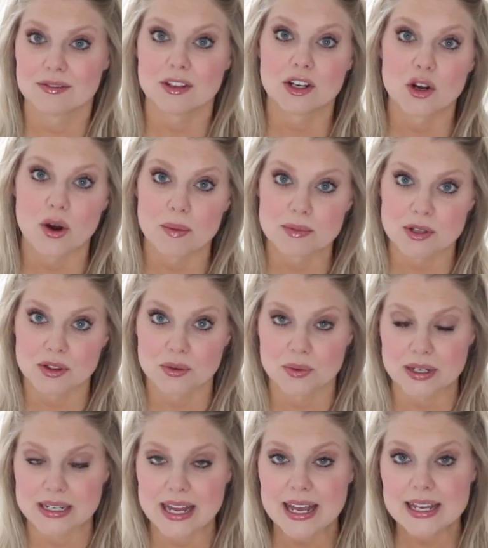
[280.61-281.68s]
you know, up to
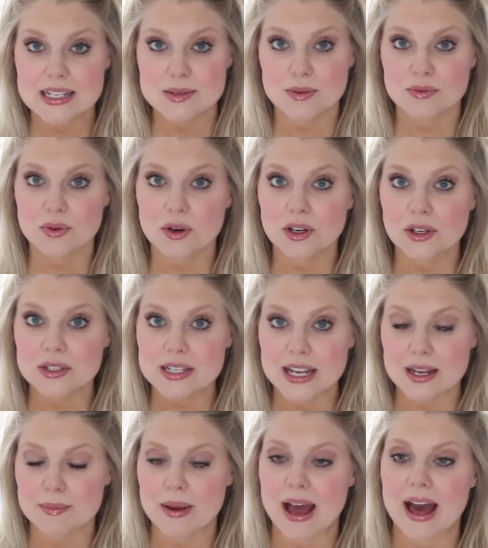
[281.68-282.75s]
3 days before you
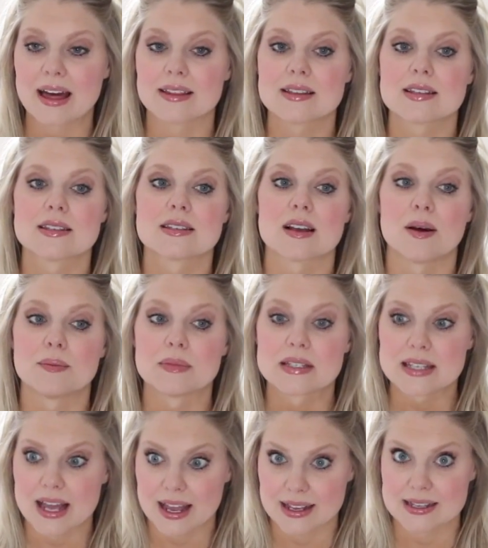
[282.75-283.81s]
take baths. Some
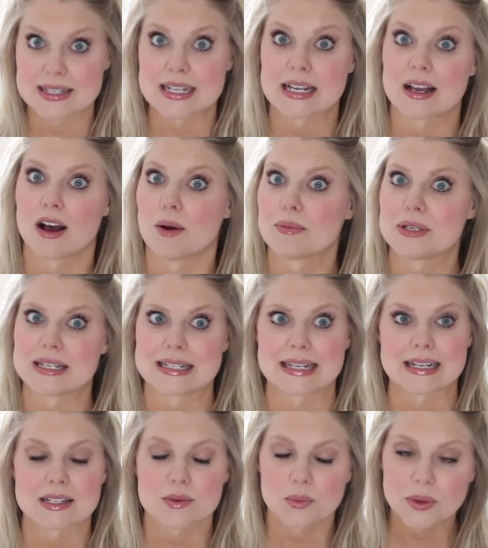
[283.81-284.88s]
say up to
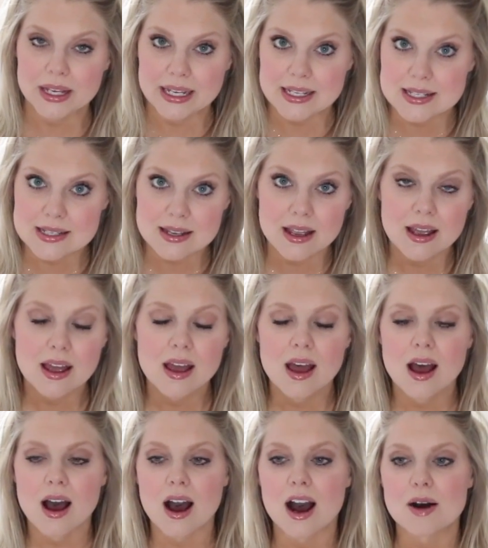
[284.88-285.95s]
6 weeks.
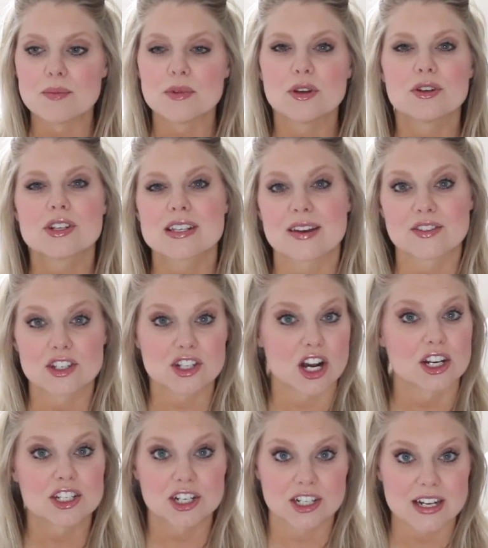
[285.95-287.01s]
You just have to
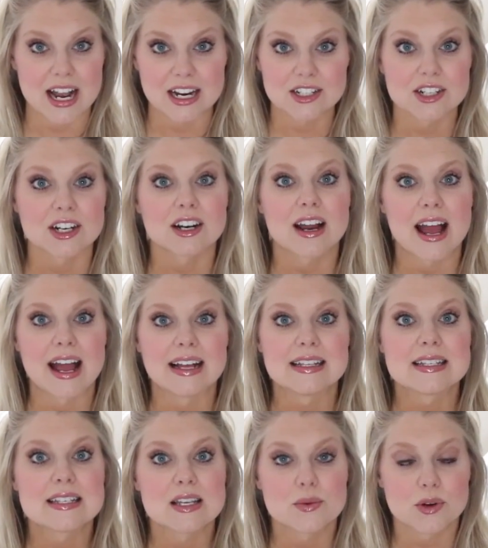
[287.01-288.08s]
talk to your doctor and
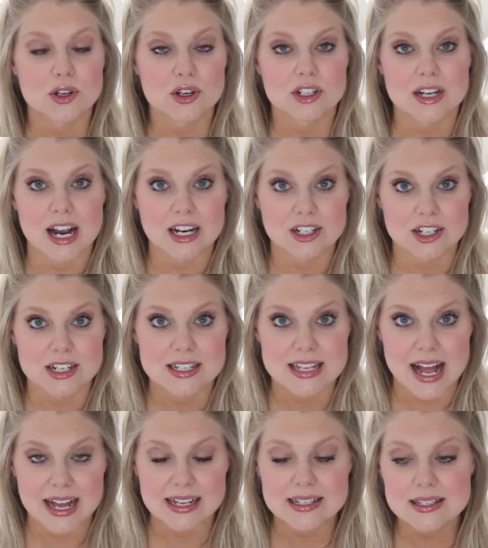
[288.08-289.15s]
see what your doctor
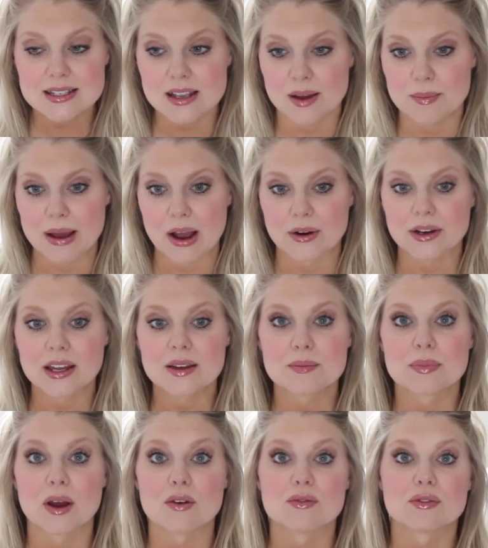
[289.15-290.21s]
says about it.
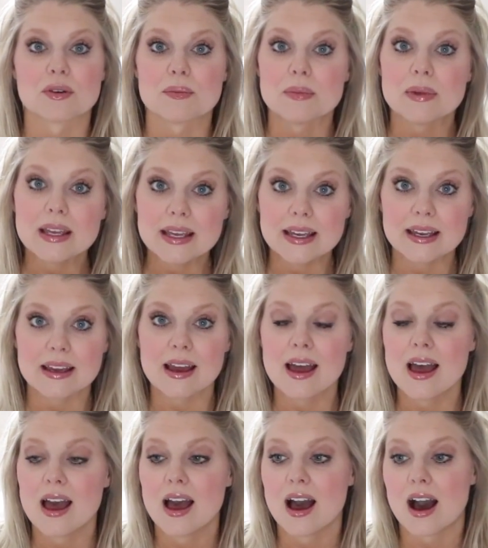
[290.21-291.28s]
But for me,
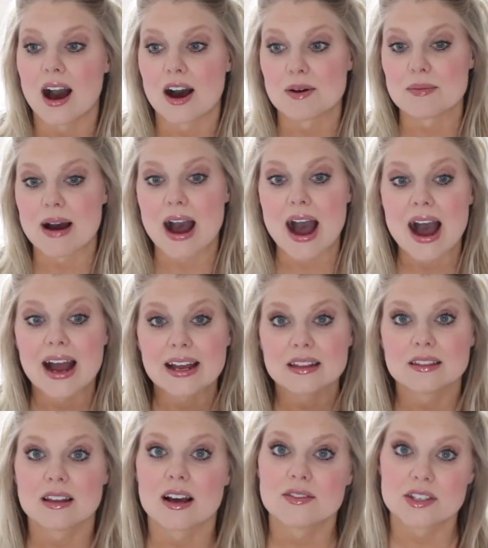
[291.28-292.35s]
I
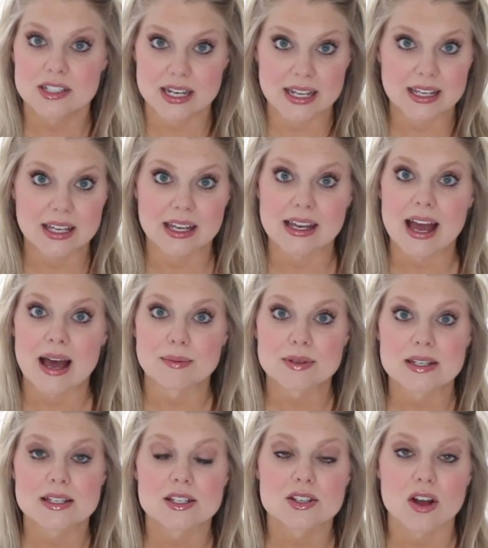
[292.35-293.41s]
loved taking
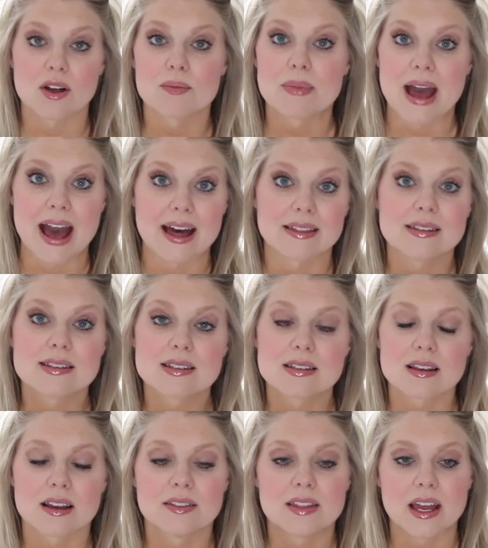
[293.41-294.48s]
Epsom salt baths.
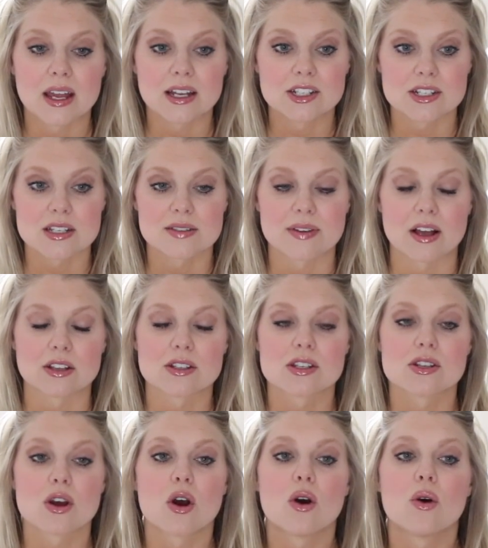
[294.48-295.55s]
They just felt
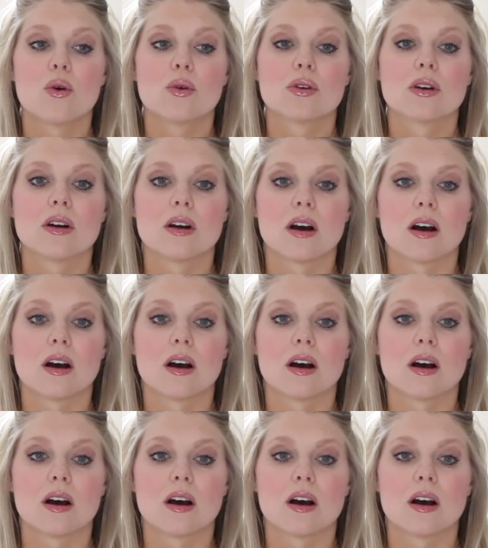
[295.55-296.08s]
so